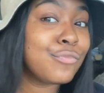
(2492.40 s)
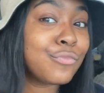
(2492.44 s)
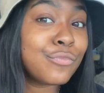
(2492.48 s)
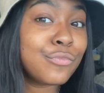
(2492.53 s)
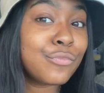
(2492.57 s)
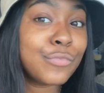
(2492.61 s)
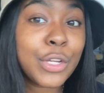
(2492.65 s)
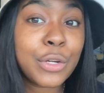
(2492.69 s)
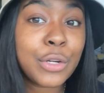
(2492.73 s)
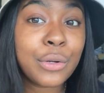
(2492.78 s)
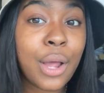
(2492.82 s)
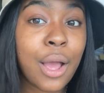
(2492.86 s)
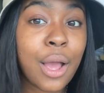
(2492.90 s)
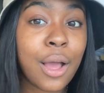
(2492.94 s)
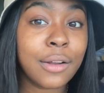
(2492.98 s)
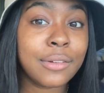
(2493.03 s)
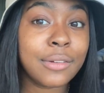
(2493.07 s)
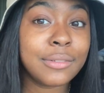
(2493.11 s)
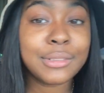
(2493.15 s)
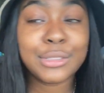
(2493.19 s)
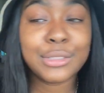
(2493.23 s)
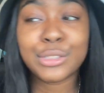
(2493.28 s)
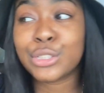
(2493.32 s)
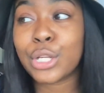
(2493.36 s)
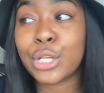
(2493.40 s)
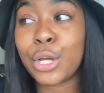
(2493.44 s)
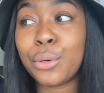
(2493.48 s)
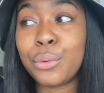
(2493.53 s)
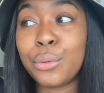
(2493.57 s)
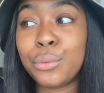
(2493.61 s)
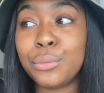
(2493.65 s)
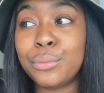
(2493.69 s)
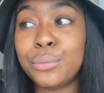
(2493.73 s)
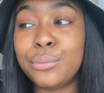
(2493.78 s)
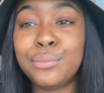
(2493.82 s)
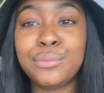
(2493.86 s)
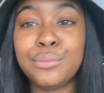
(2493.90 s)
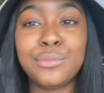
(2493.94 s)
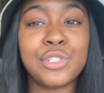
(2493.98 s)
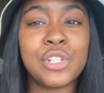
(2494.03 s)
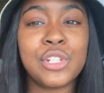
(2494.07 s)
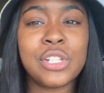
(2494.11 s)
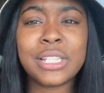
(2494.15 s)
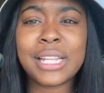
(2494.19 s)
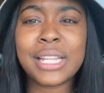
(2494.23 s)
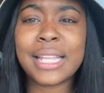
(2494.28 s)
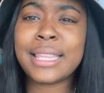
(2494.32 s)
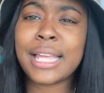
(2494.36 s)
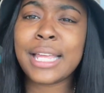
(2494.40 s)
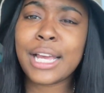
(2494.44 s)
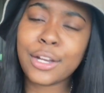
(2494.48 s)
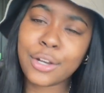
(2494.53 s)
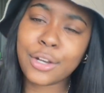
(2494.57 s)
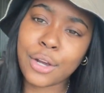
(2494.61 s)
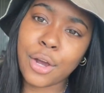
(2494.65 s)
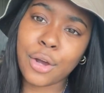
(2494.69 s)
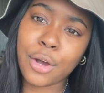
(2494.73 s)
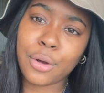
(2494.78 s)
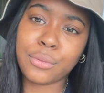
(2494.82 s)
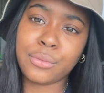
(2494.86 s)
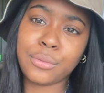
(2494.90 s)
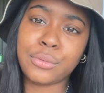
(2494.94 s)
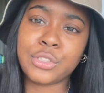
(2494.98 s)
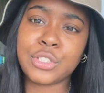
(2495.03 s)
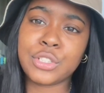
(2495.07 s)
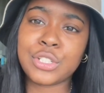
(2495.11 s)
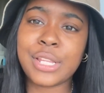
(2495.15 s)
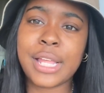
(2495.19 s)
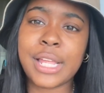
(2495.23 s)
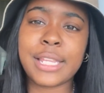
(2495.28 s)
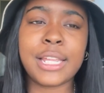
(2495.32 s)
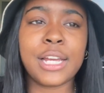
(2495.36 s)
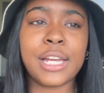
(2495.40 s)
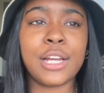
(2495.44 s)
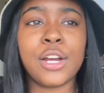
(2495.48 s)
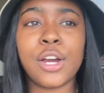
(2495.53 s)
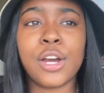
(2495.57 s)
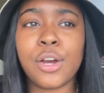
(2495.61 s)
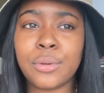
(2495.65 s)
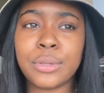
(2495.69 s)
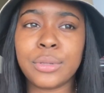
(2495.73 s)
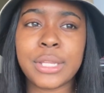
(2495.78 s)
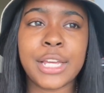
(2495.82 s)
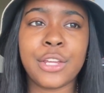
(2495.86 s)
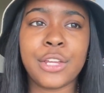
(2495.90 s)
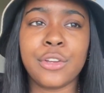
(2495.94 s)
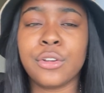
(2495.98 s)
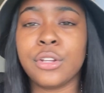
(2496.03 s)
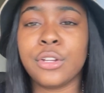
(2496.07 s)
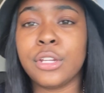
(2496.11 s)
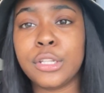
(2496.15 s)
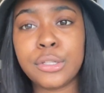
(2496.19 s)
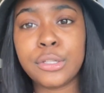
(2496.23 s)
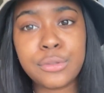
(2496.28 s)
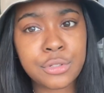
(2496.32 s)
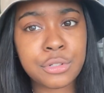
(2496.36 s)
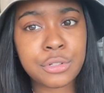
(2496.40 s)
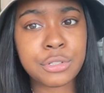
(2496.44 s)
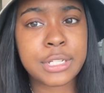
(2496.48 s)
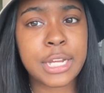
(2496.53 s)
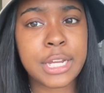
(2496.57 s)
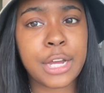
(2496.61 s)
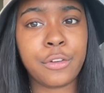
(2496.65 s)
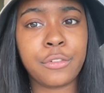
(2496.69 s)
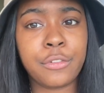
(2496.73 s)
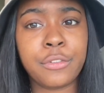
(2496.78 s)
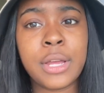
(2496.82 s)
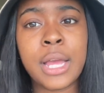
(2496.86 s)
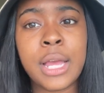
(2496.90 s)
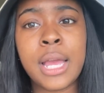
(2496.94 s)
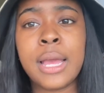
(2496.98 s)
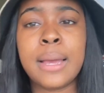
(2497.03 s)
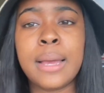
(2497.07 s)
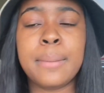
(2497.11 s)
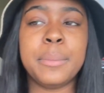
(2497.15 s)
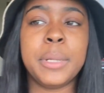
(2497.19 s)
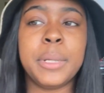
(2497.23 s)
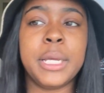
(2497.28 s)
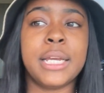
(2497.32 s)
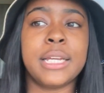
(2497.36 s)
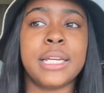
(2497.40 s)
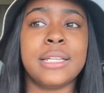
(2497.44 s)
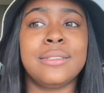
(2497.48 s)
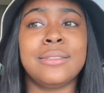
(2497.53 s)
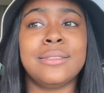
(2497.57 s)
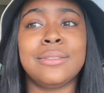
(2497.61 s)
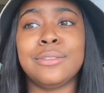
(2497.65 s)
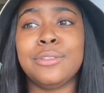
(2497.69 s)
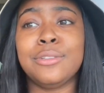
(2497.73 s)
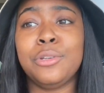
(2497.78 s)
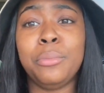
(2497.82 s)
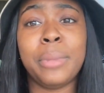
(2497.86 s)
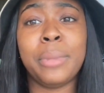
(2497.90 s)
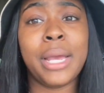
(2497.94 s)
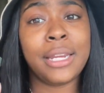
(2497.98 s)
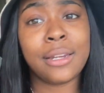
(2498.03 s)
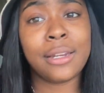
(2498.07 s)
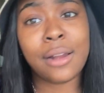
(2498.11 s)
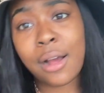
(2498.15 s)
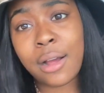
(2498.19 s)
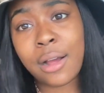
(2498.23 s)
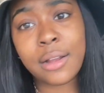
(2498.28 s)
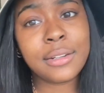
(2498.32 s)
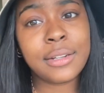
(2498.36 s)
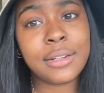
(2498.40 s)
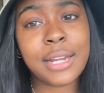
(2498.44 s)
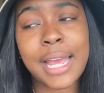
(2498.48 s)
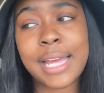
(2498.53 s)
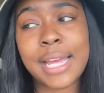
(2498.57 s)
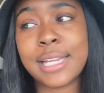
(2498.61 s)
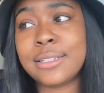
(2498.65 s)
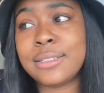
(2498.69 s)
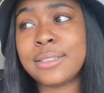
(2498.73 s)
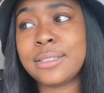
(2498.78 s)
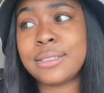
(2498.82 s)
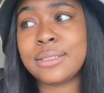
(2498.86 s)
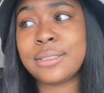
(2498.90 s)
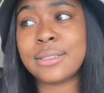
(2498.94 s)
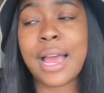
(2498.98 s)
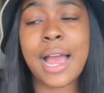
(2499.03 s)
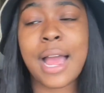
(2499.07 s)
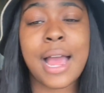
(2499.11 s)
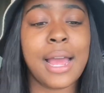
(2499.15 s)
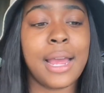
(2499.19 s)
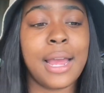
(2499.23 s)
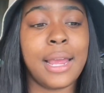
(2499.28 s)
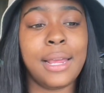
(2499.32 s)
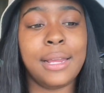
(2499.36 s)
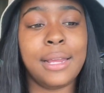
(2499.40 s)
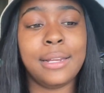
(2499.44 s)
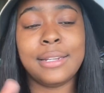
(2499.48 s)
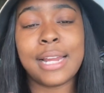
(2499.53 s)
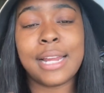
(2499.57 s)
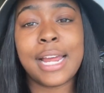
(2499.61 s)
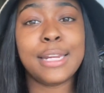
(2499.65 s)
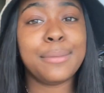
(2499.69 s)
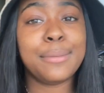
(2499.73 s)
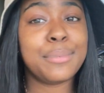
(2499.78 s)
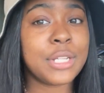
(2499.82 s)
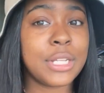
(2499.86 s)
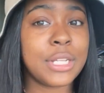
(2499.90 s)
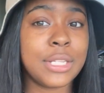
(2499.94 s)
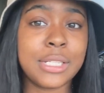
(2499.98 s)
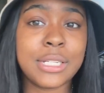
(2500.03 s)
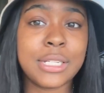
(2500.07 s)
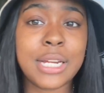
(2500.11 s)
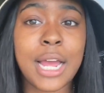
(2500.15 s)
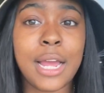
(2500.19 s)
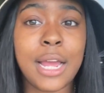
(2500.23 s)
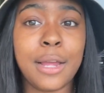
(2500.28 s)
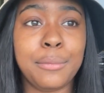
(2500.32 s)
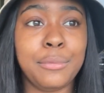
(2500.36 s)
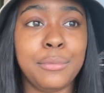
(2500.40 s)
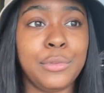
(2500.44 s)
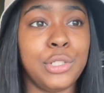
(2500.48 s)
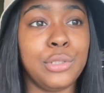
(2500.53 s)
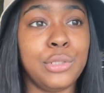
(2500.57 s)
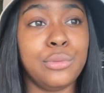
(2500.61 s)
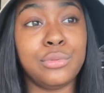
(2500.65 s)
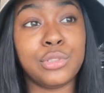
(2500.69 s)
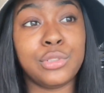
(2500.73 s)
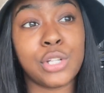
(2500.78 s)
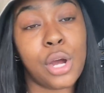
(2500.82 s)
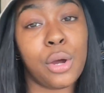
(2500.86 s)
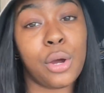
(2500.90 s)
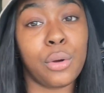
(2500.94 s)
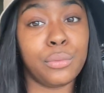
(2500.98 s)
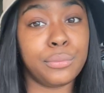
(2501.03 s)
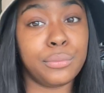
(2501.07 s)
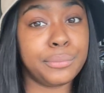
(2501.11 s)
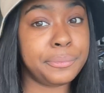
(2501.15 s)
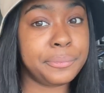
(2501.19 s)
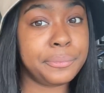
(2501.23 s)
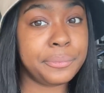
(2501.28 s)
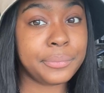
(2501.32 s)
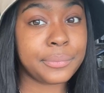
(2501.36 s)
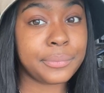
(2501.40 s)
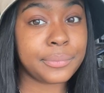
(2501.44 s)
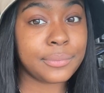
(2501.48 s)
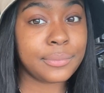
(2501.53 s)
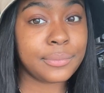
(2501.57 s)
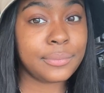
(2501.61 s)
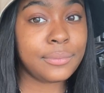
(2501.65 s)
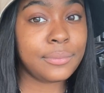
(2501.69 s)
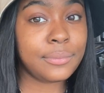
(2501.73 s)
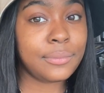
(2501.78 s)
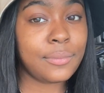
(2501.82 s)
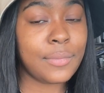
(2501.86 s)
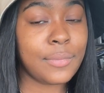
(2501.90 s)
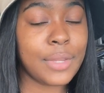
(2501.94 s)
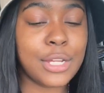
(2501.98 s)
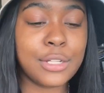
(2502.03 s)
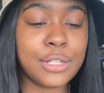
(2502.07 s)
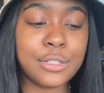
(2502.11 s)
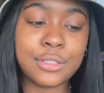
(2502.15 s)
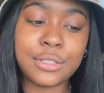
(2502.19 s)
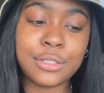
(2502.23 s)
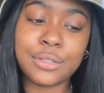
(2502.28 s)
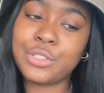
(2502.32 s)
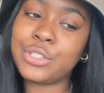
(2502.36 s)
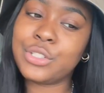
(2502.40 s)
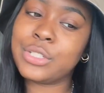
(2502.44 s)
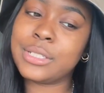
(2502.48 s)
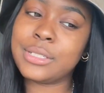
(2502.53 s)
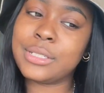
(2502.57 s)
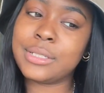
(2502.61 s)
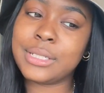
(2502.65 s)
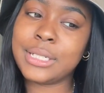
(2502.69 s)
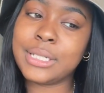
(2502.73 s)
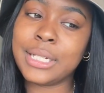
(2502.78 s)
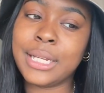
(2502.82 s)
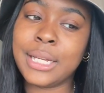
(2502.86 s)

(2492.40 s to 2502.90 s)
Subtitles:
they're not. So just let that go. Just let that go, that you're gonna lose yourself, because you may not, and 90% of the time you don't. So just